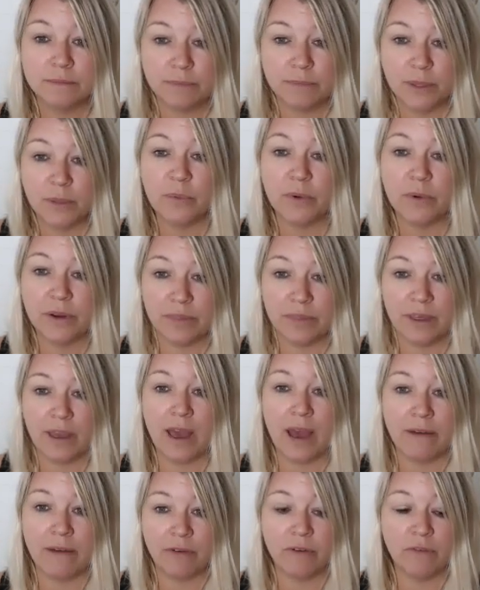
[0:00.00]
be worth the
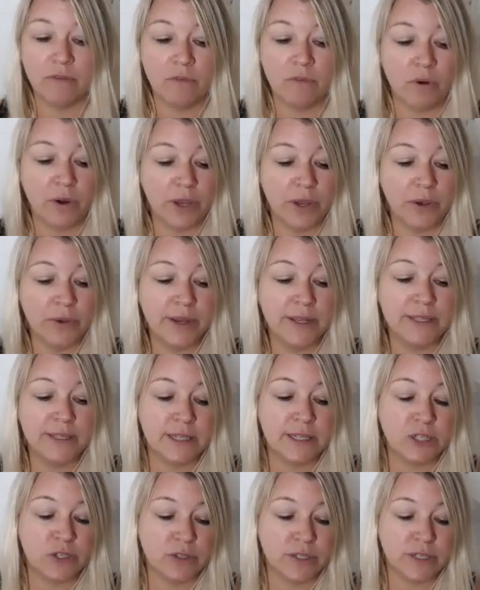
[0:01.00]
effort for you. It's
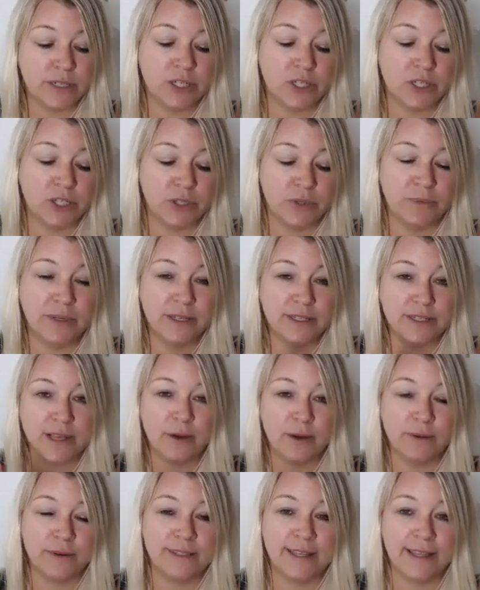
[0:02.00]
interesting too, because
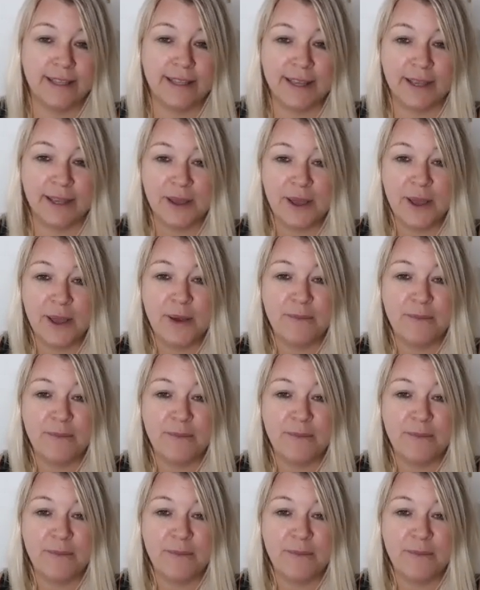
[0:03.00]
I always say like